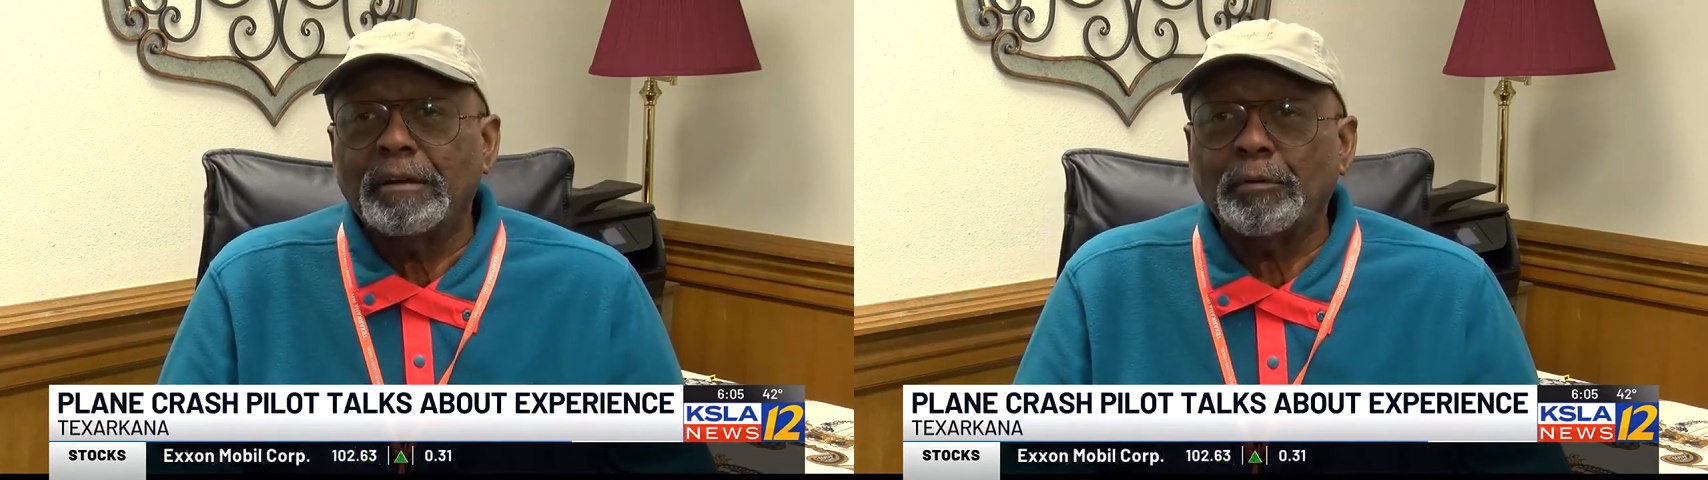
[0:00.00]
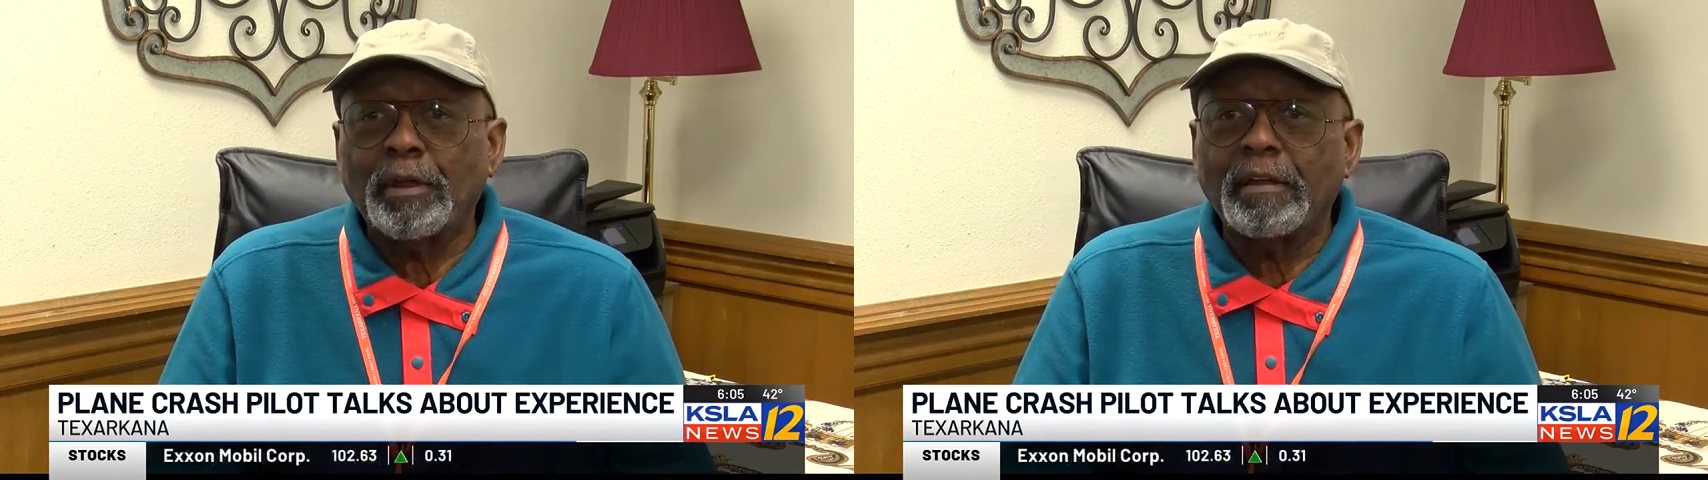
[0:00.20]

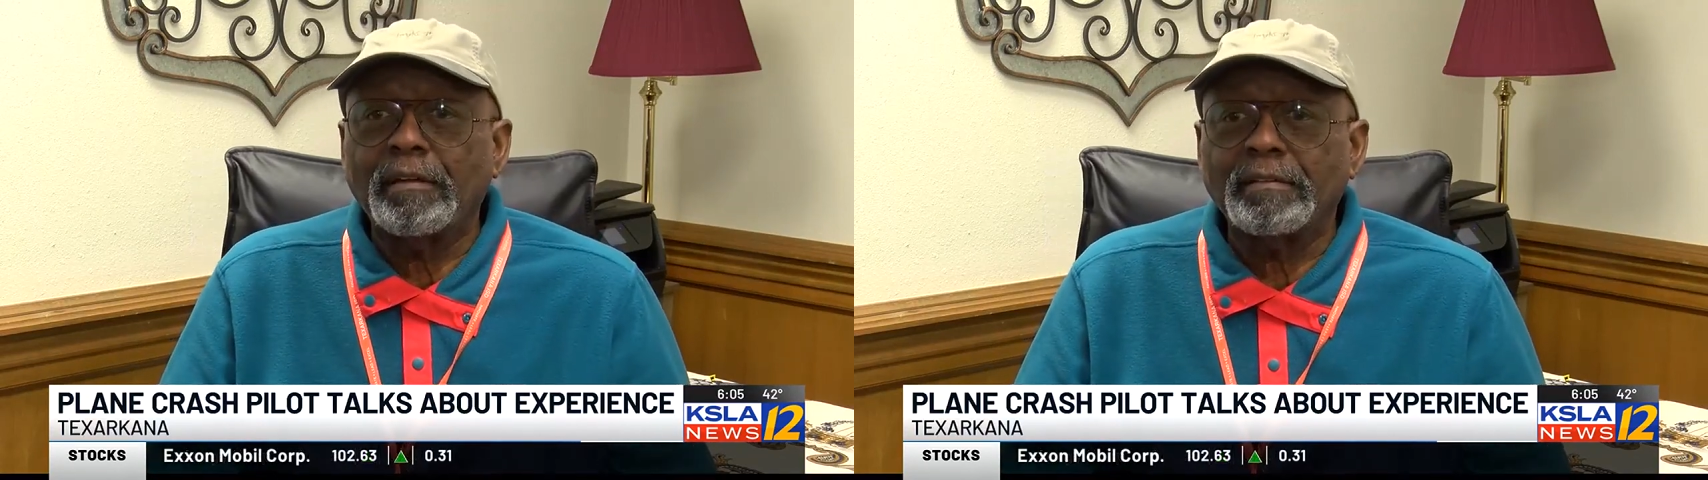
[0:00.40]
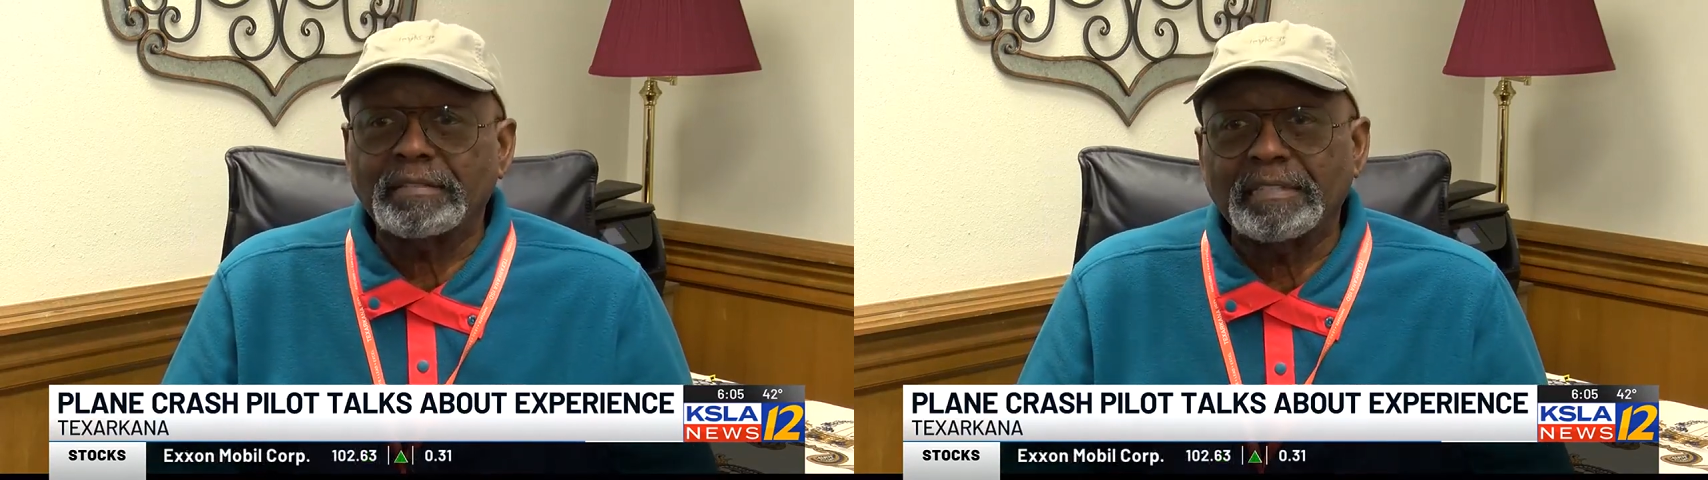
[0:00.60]

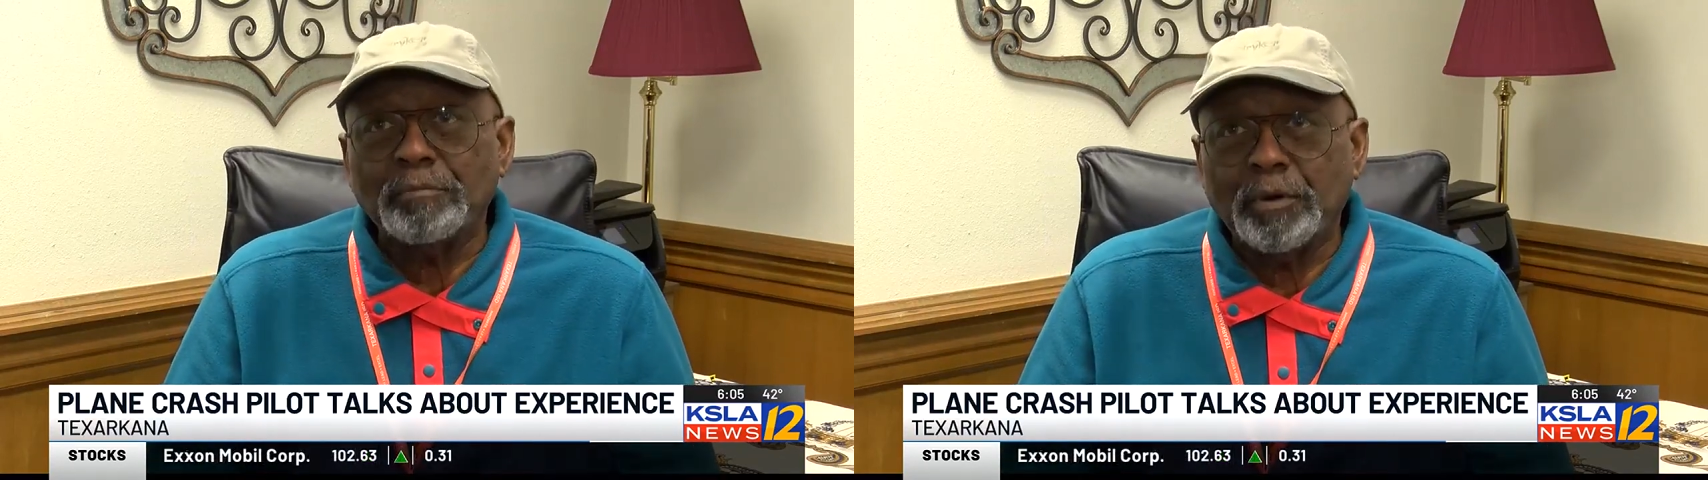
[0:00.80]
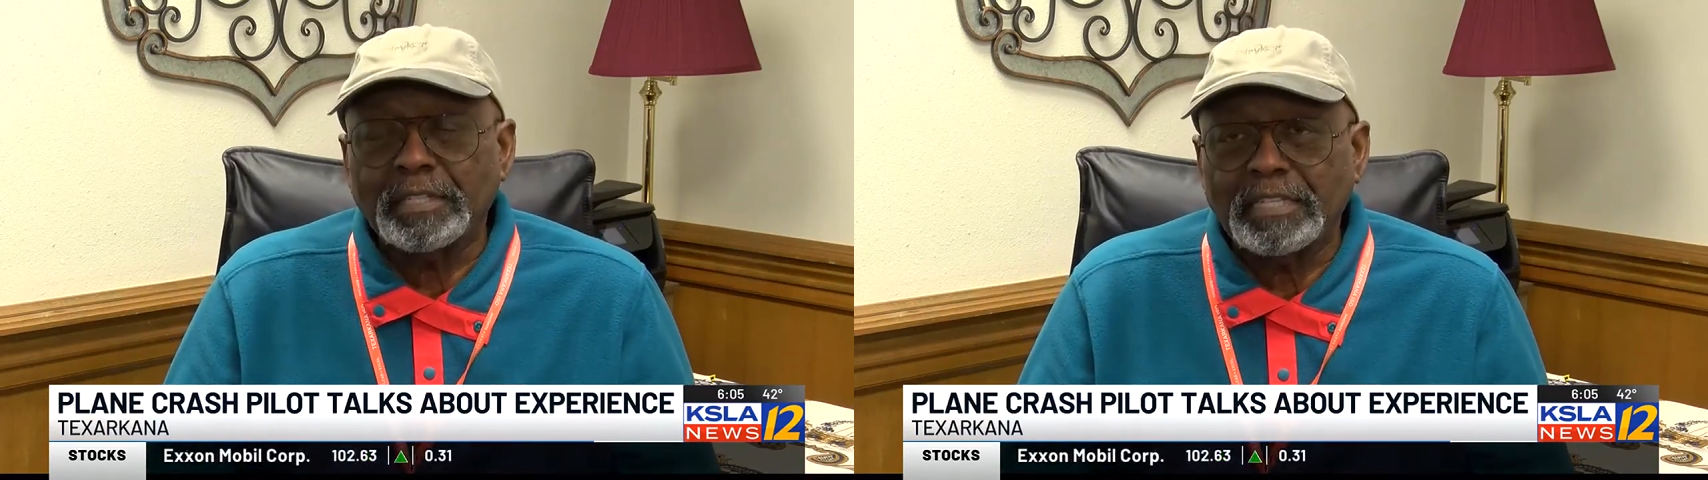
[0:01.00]
where
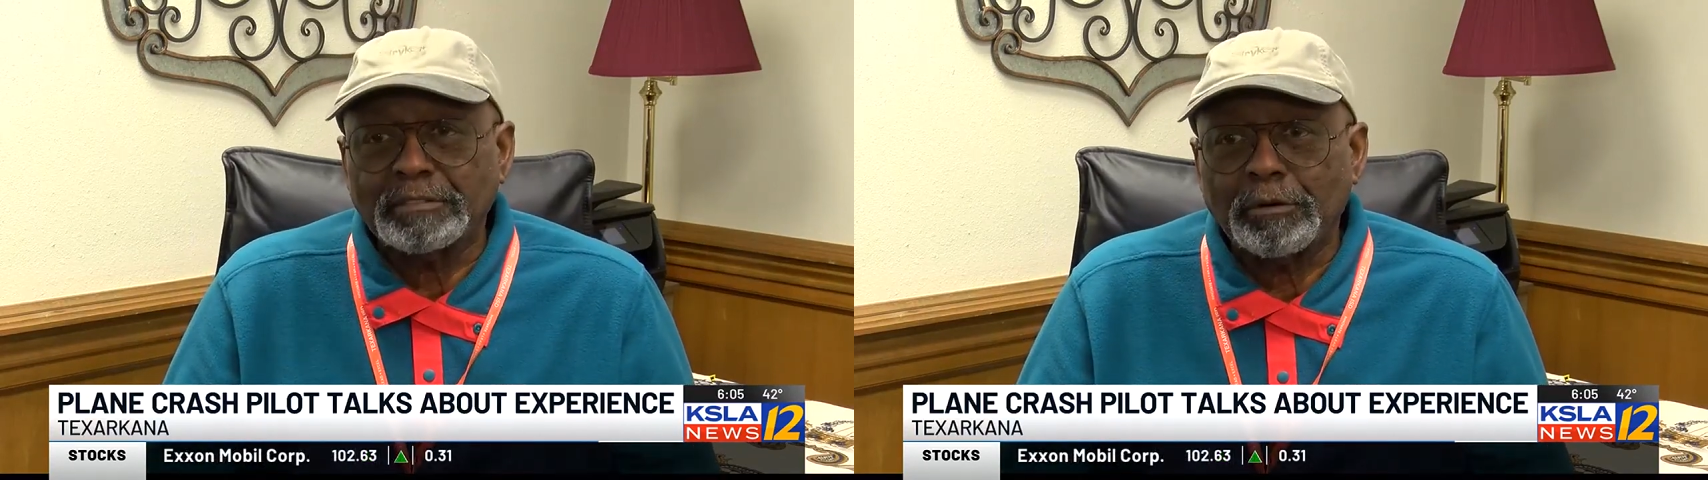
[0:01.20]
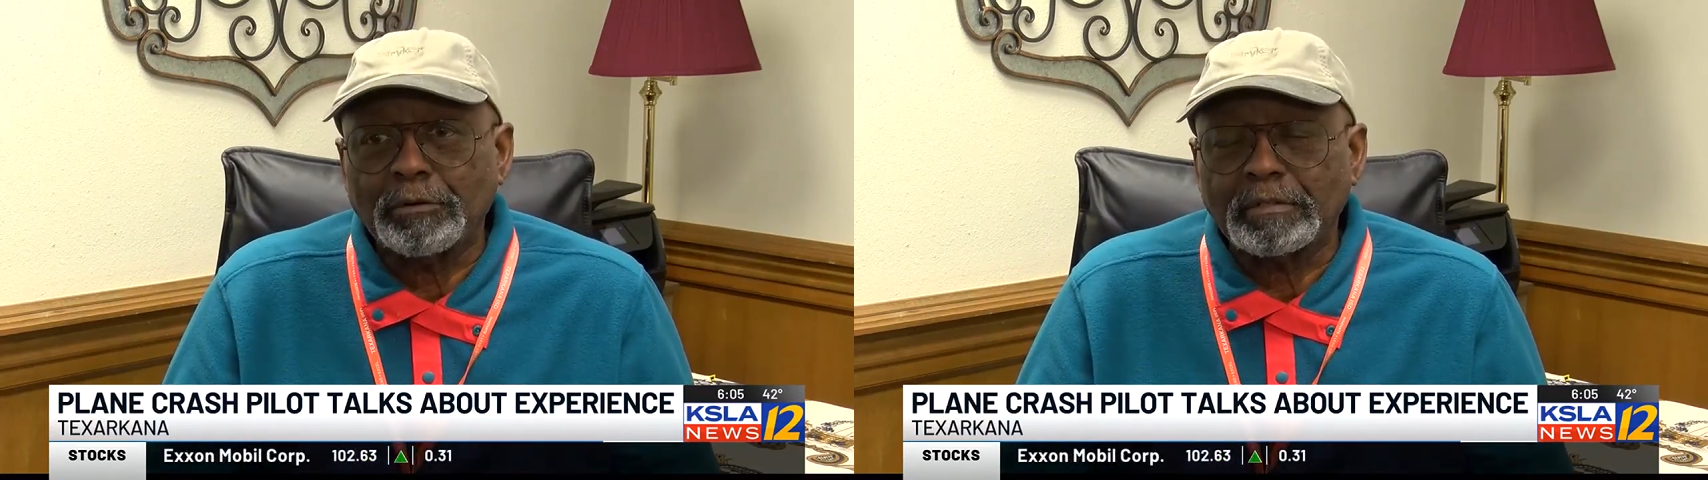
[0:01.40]
someone
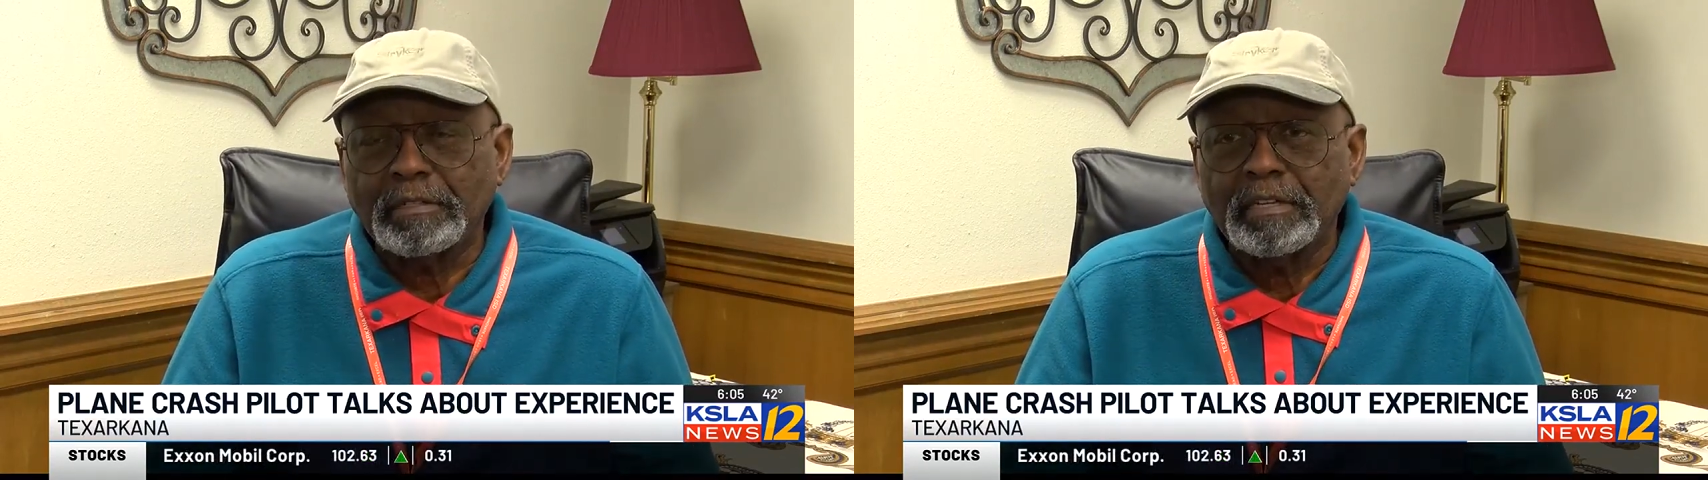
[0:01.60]
gets hurt.